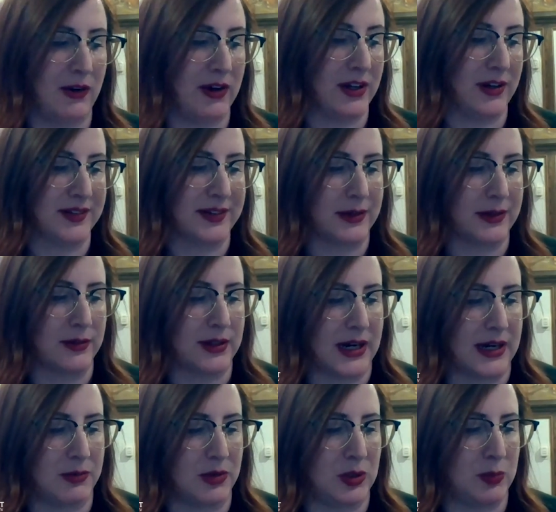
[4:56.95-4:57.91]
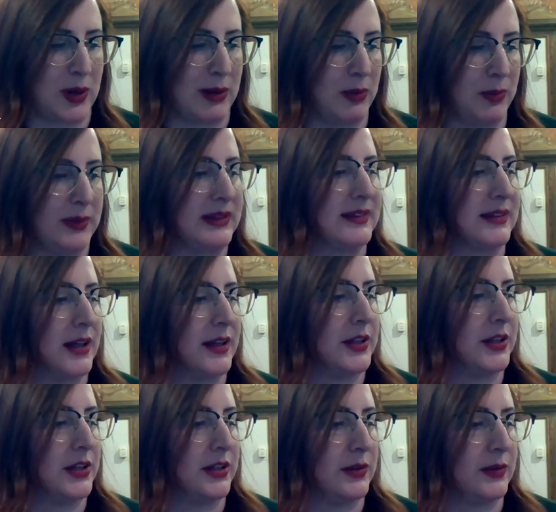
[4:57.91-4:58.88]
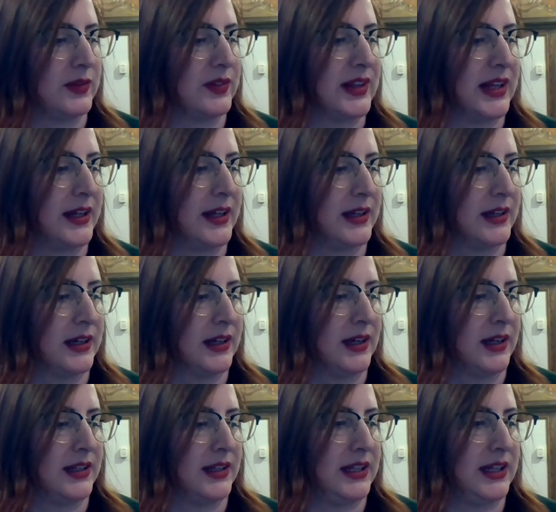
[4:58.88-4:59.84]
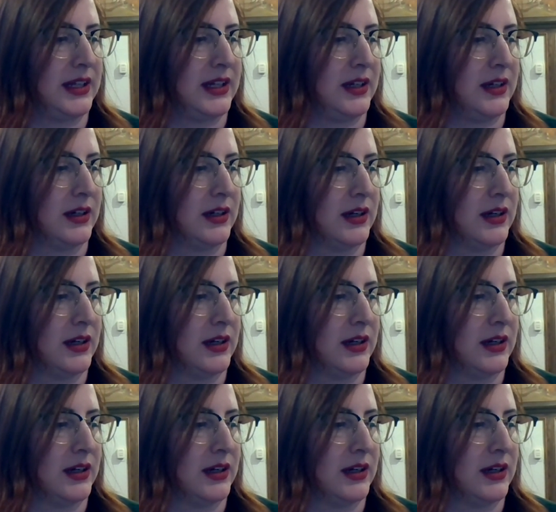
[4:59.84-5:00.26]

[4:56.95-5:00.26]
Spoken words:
And also, you probably saw the news that the